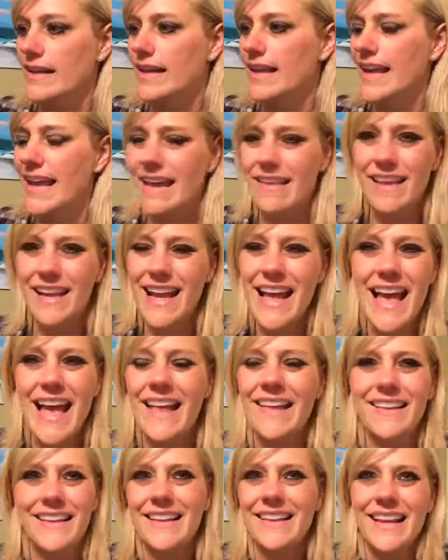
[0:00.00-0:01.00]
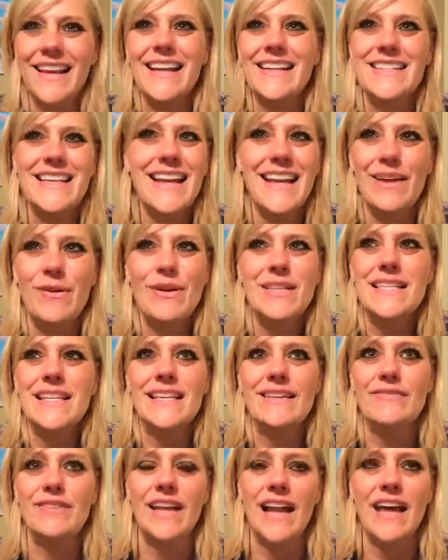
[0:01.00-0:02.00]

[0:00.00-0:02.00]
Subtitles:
And like I said, it wasn't even,